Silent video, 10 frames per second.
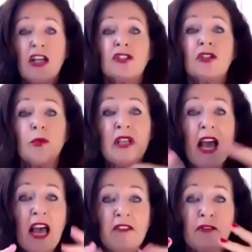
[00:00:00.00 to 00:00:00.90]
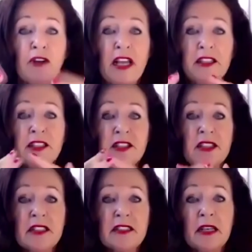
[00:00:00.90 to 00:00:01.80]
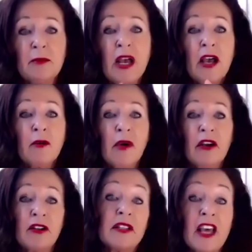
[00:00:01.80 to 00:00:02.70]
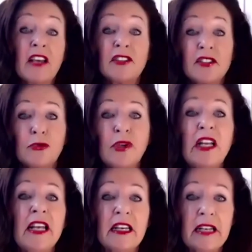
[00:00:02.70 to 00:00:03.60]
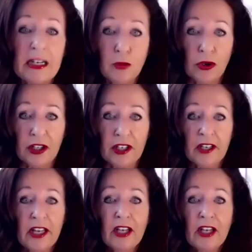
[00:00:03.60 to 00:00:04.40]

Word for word: So we have created a system where there is really a network.